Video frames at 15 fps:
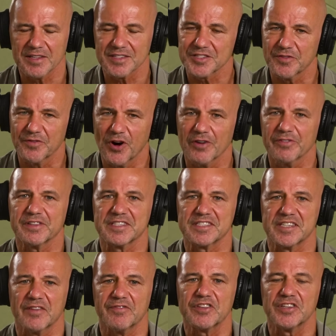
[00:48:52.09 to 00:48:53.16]
Surviving
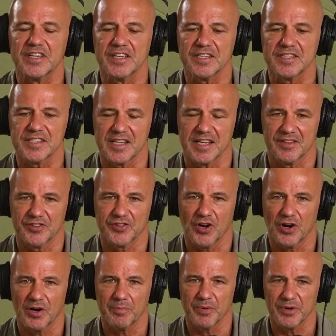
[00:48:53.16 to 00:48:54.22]
7 years in a
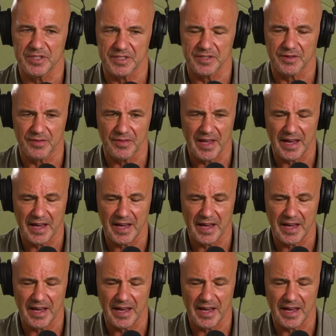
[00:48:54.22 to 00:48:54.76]
Thai prison.